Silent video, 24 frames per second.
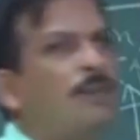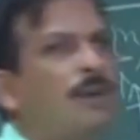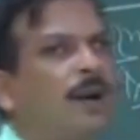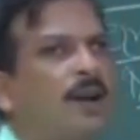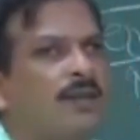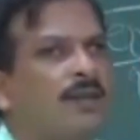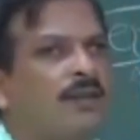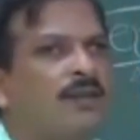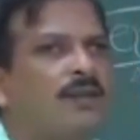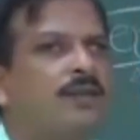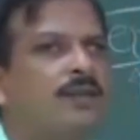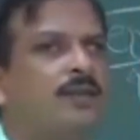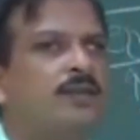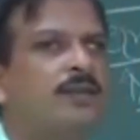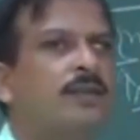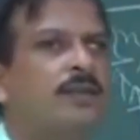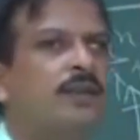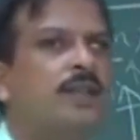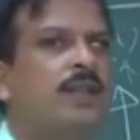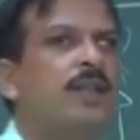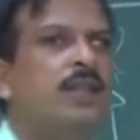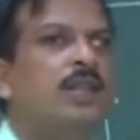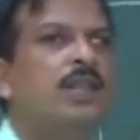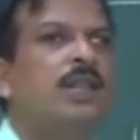part.
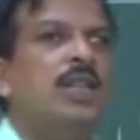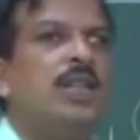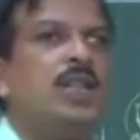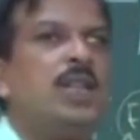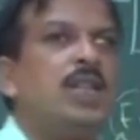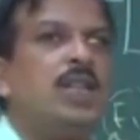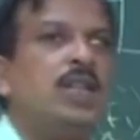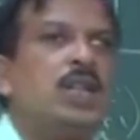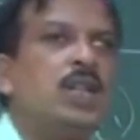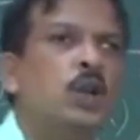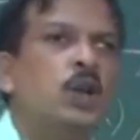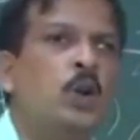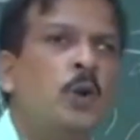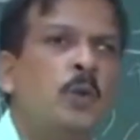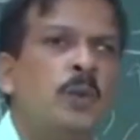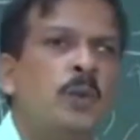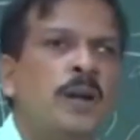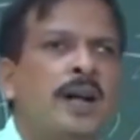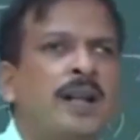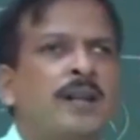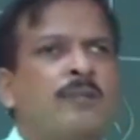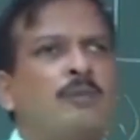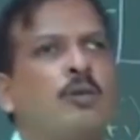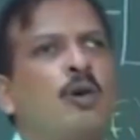
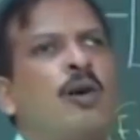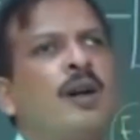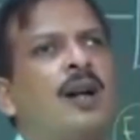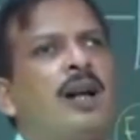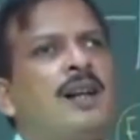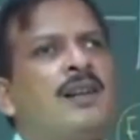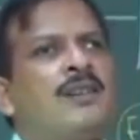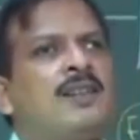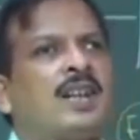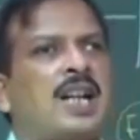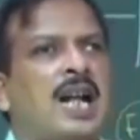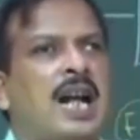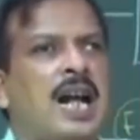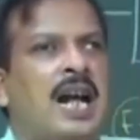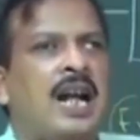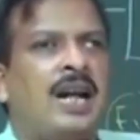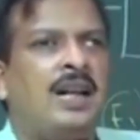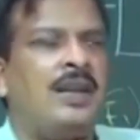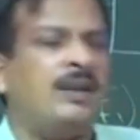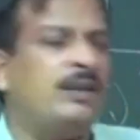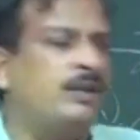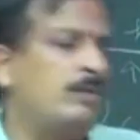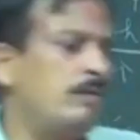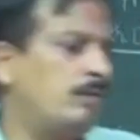Human vocal
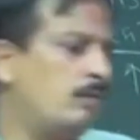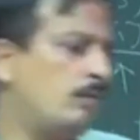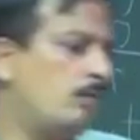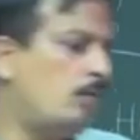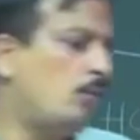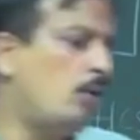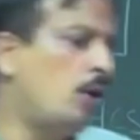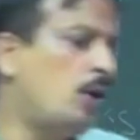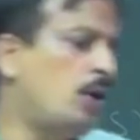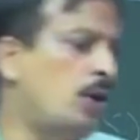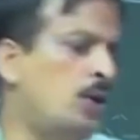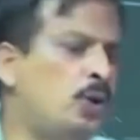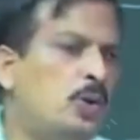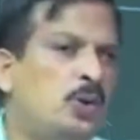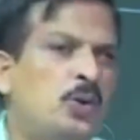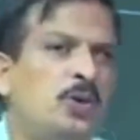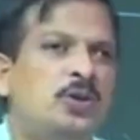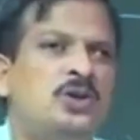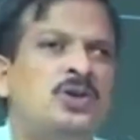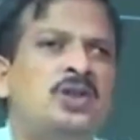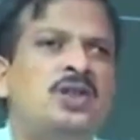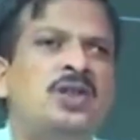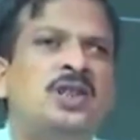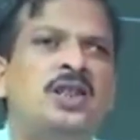tract
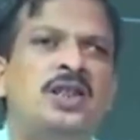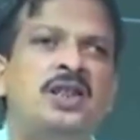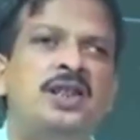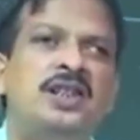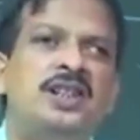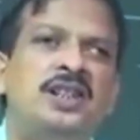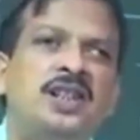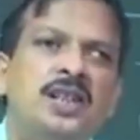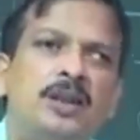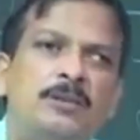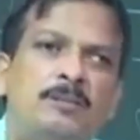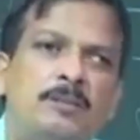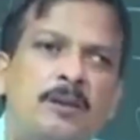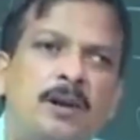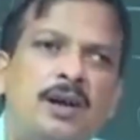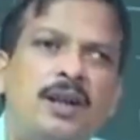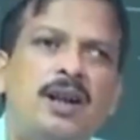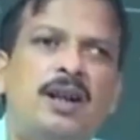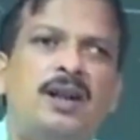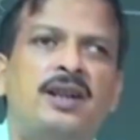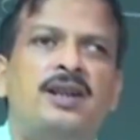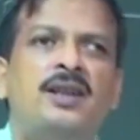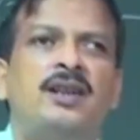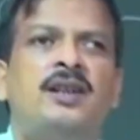produce
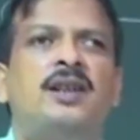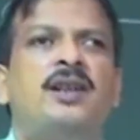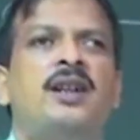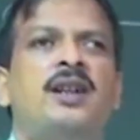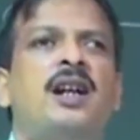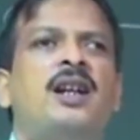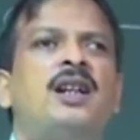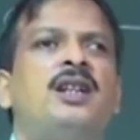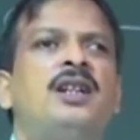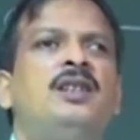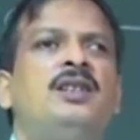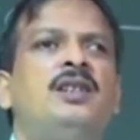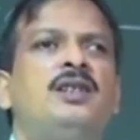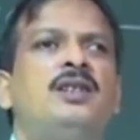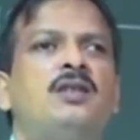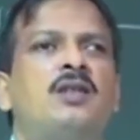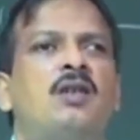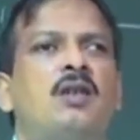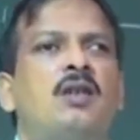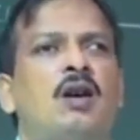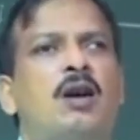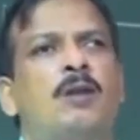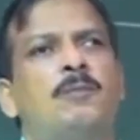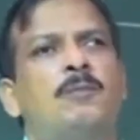different kind
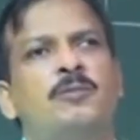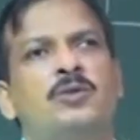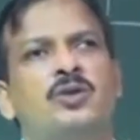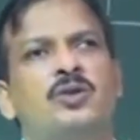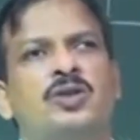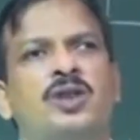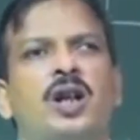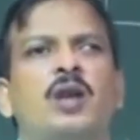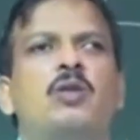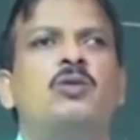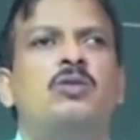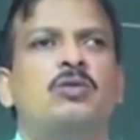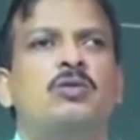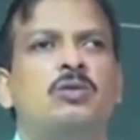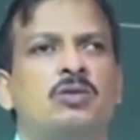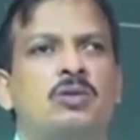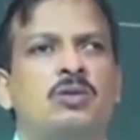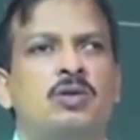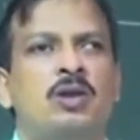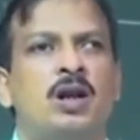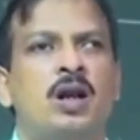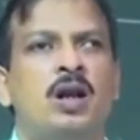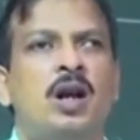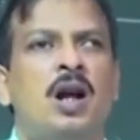of sound.
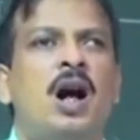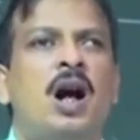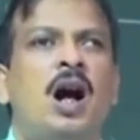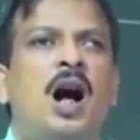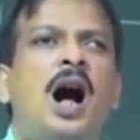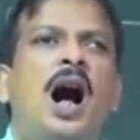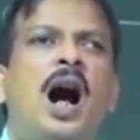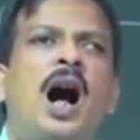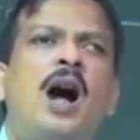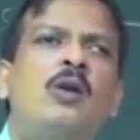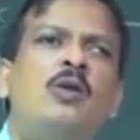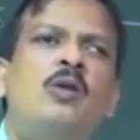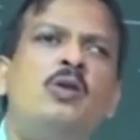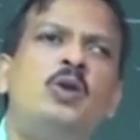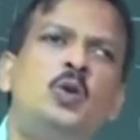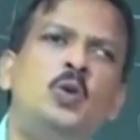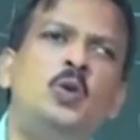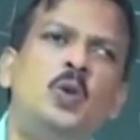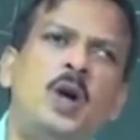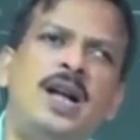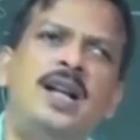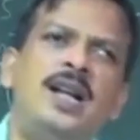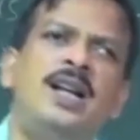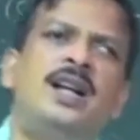How
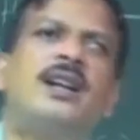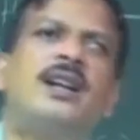do I